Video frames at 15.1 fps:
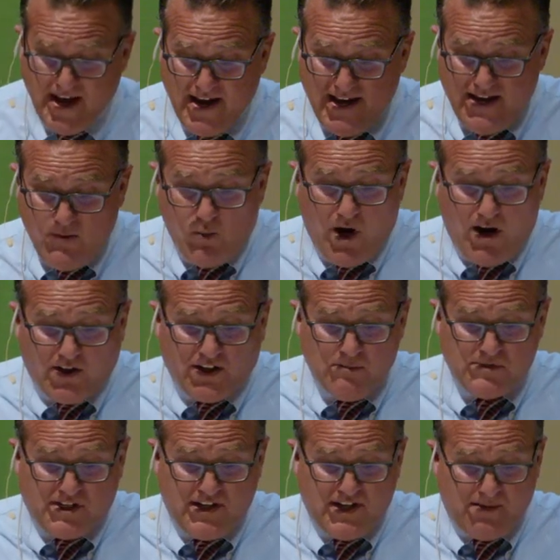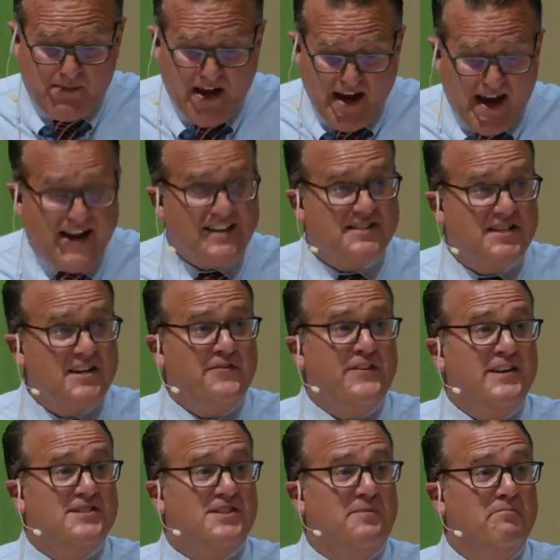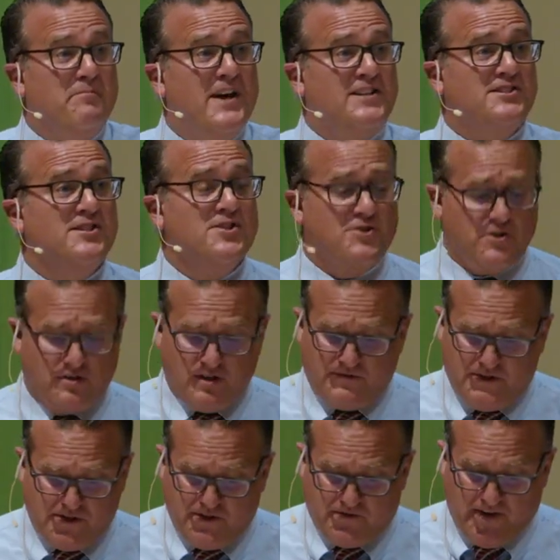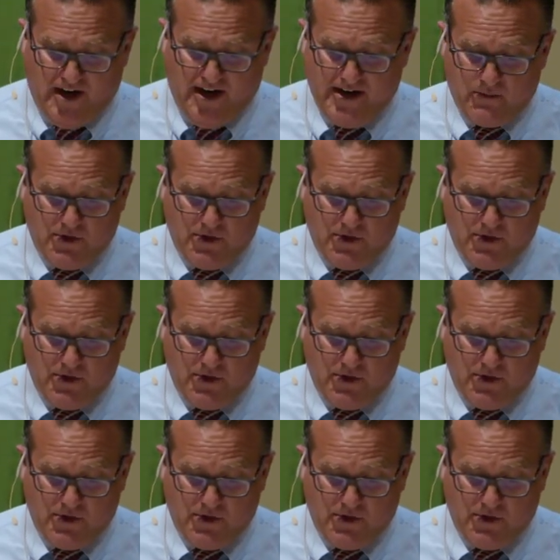he welcomes him as if he's a messenger of the divine,